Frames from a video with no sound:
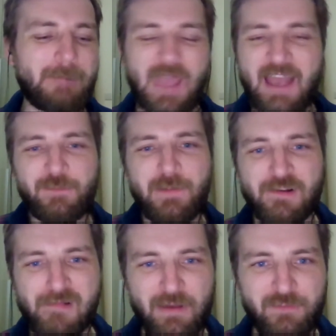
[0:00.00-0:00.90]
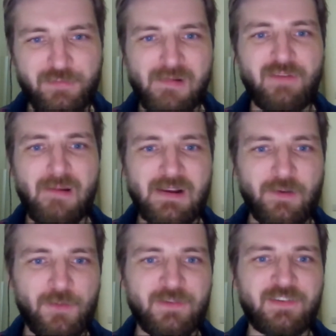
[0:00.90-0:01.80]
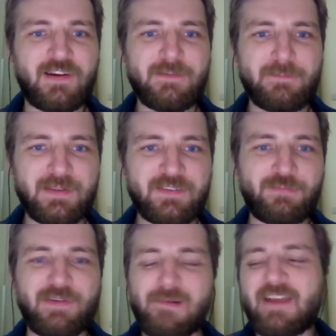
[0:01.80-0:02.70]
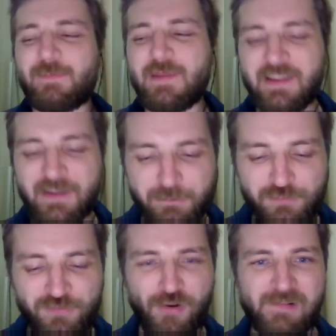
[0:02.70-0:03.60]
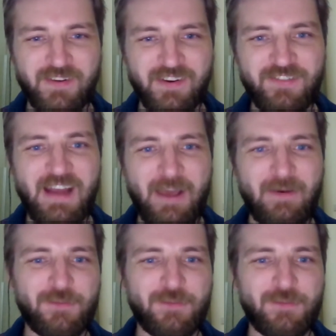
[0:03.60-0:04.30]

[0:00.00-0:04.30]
has been around for a very long time, but there has been a shortage now,